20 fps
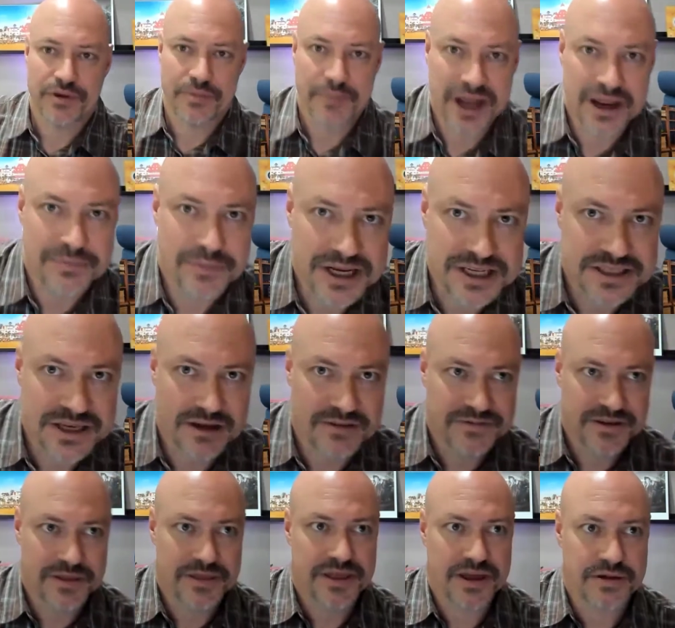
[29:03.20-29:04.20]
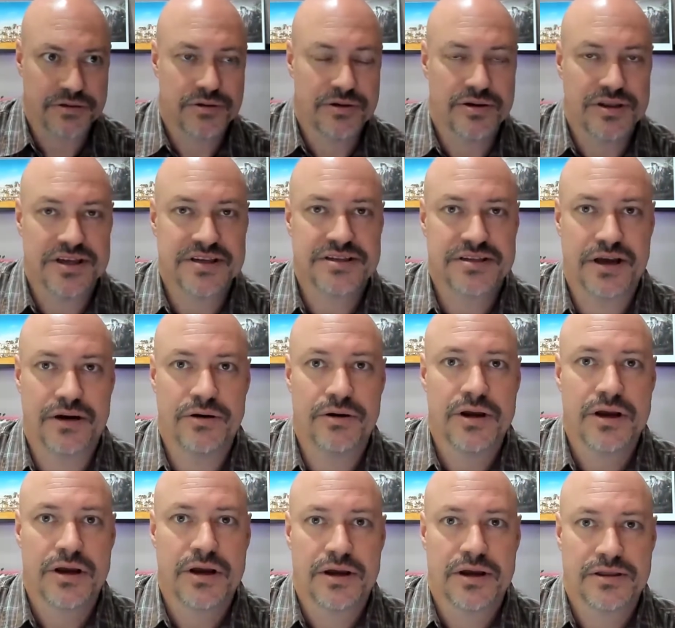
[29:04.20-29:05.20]
to remind myself and think through this. So
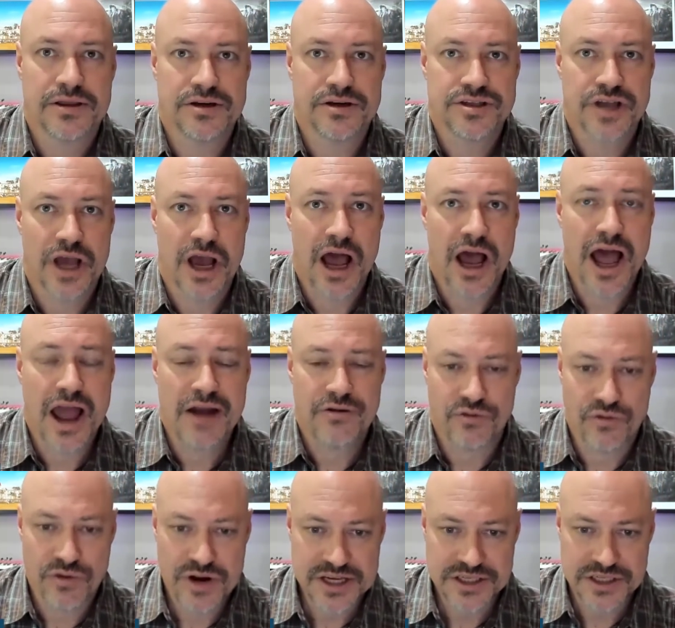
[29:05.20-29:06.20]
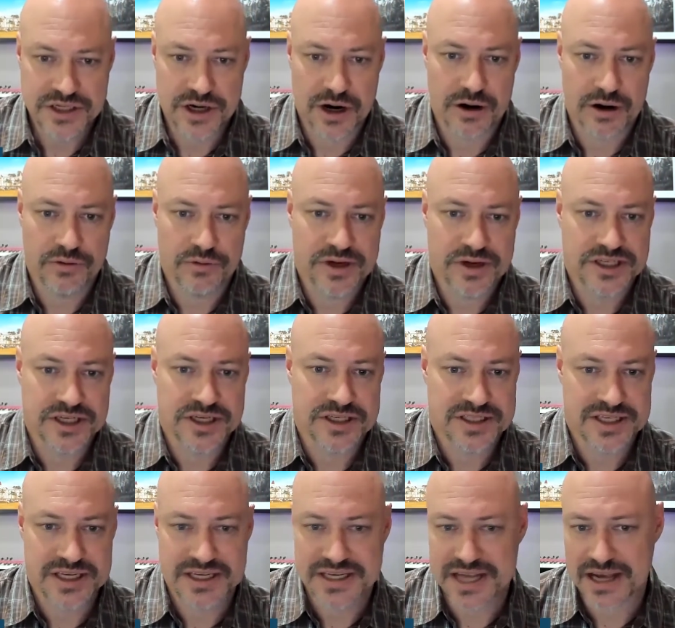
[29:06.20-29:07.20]
there's hot restart, which
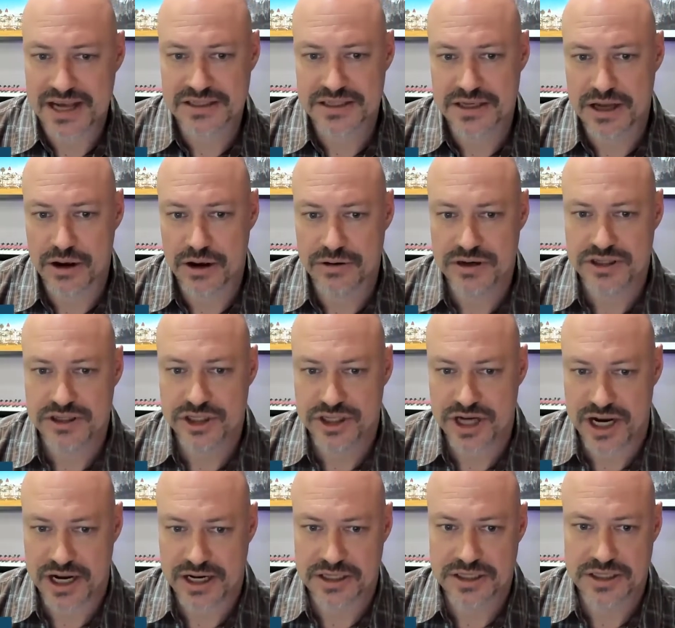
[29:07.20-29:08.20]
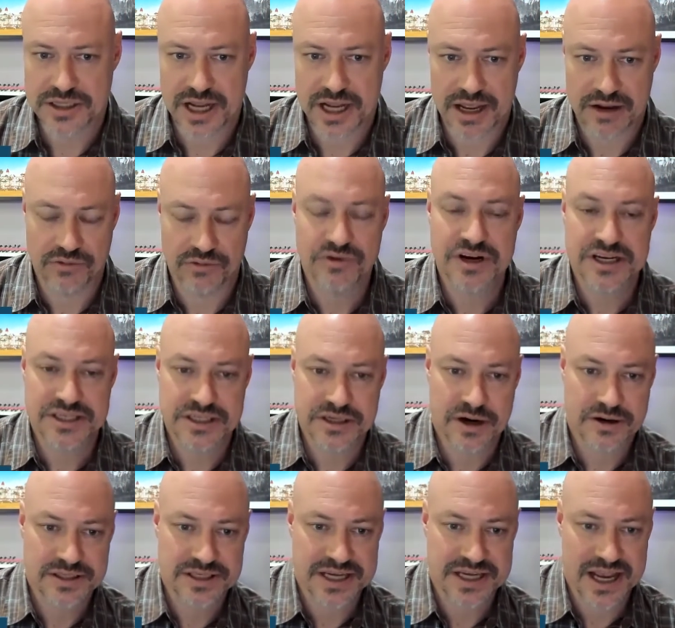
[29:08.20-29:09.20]
is detects code has changed and
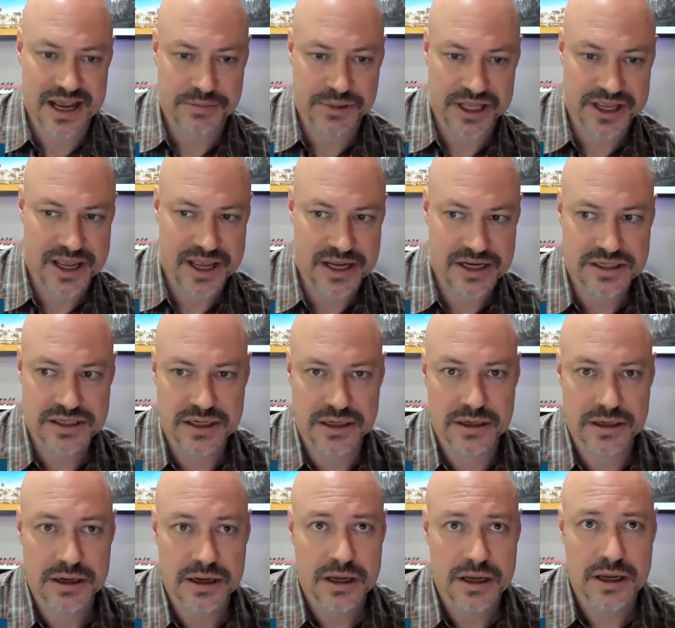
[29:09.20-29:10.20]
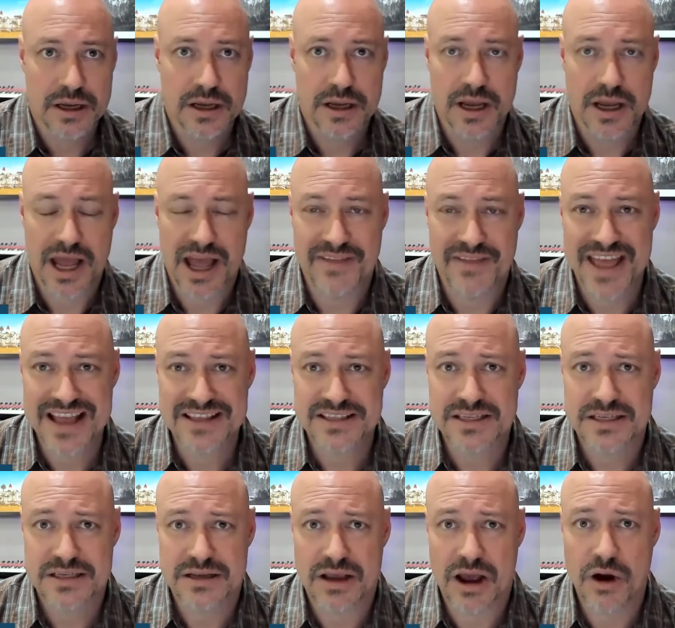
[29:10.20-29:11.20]
restarts the application. And
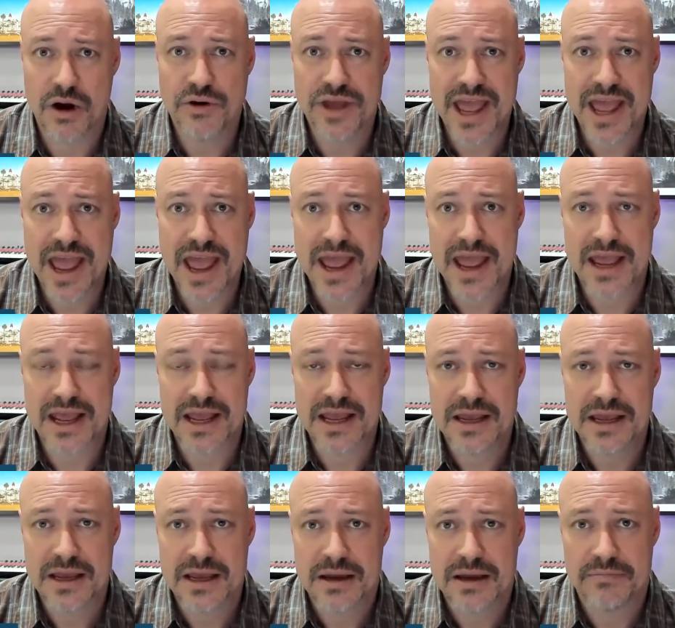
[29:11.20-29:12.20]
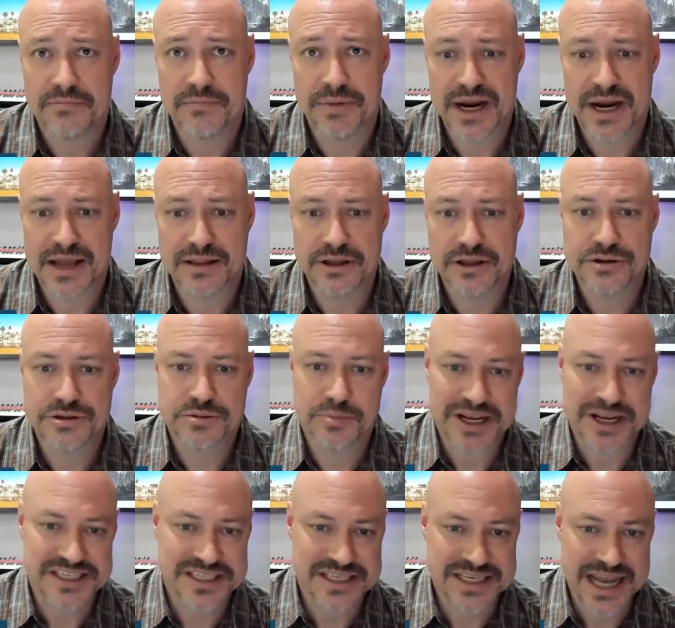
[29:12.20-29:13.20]
that's okay, but I lose
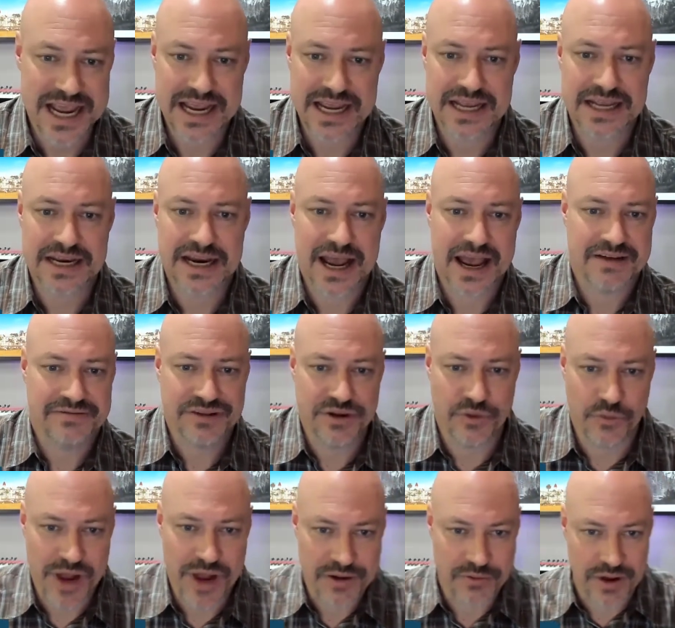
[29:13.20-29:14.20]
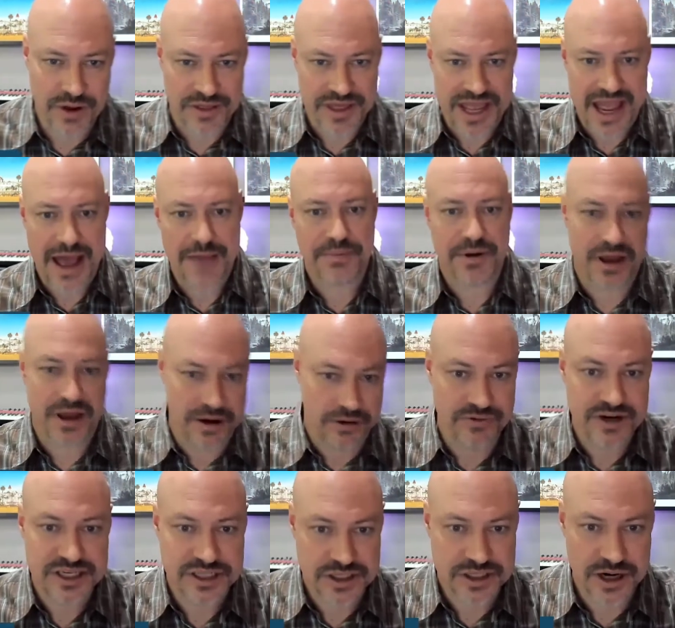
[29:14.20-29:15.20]
my state. I have to wait while the app kind of
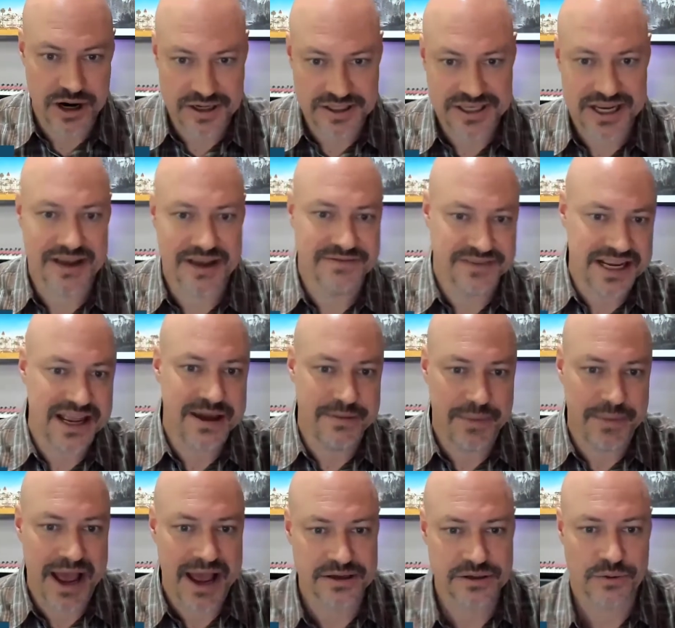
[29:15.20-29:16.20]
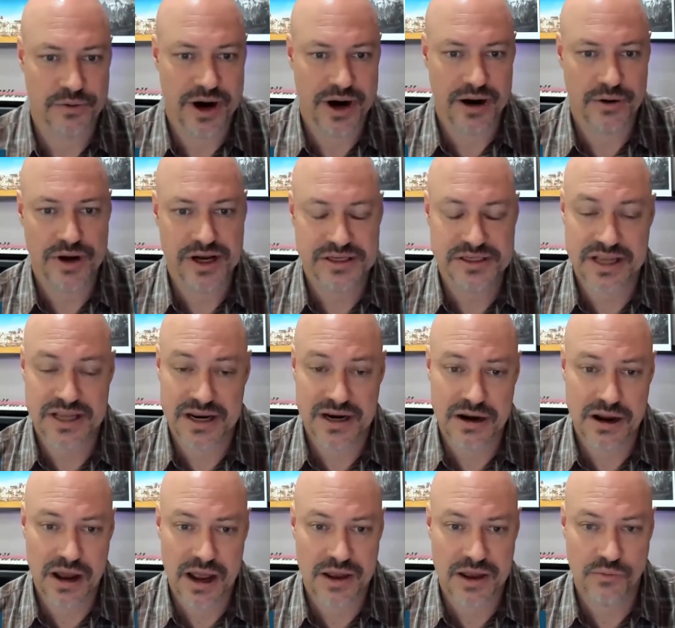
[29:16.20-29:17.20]
restarts. I have to get back to where I was.
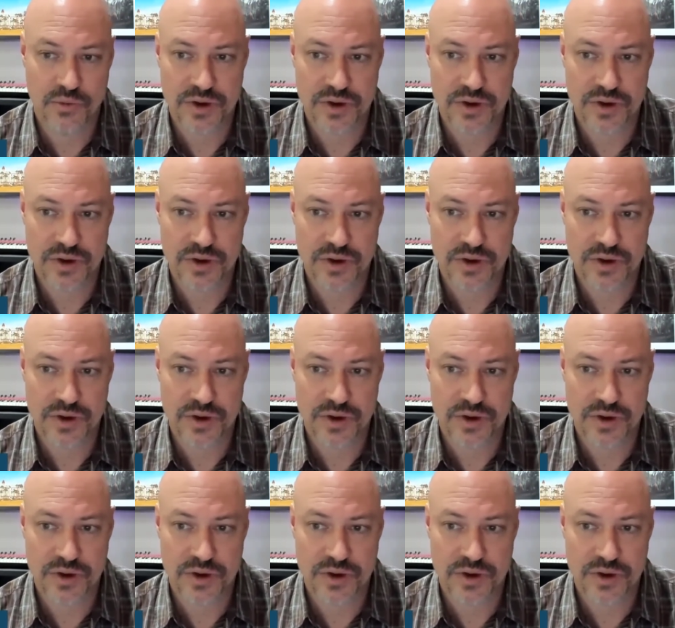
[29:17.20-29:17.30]
And